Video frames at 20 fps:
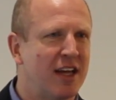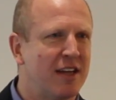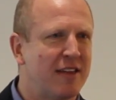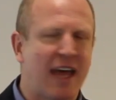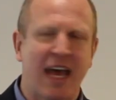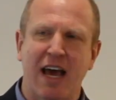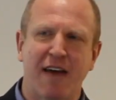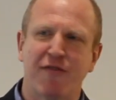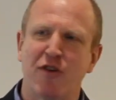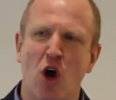
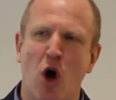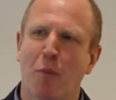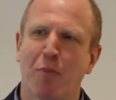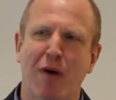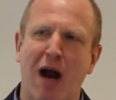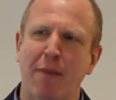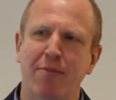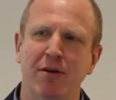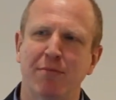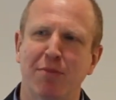They have no
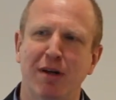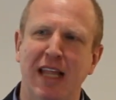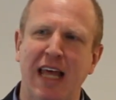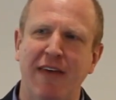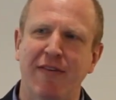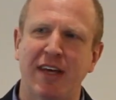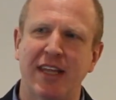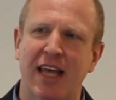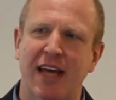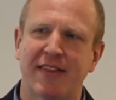problem
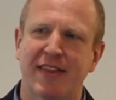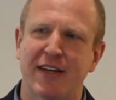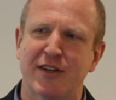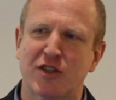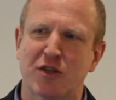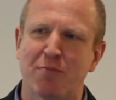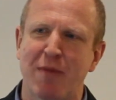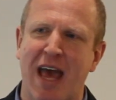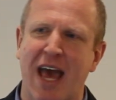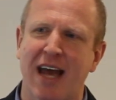believing that
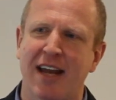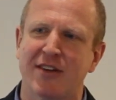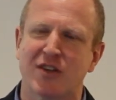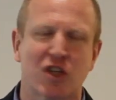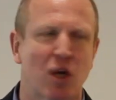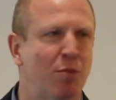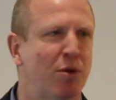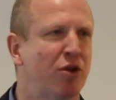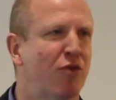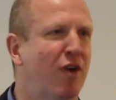this man is
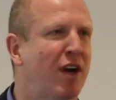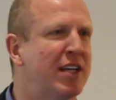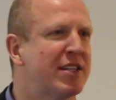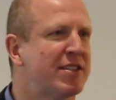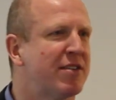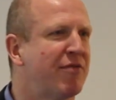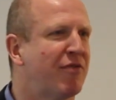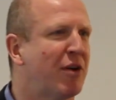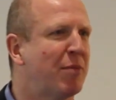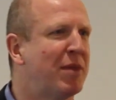someone
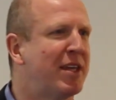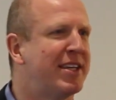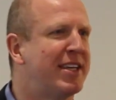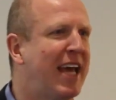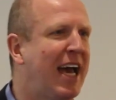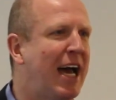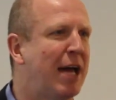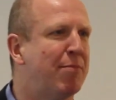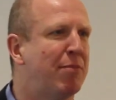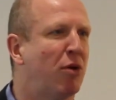risen from the
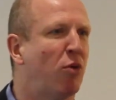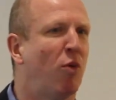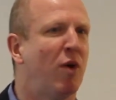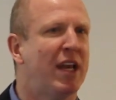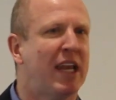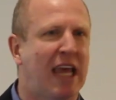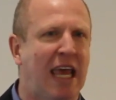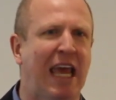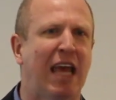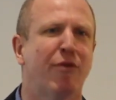dead, but
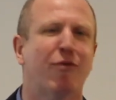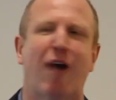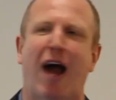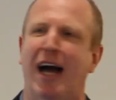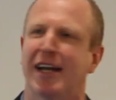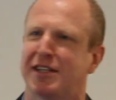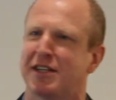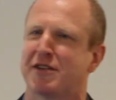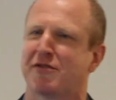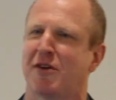when he
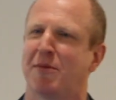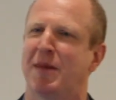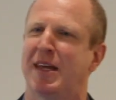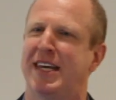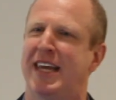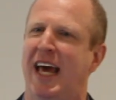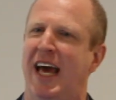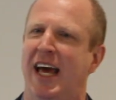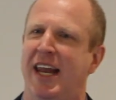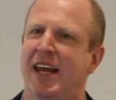rises from
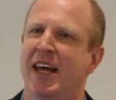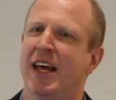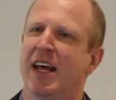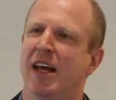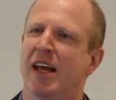the dead,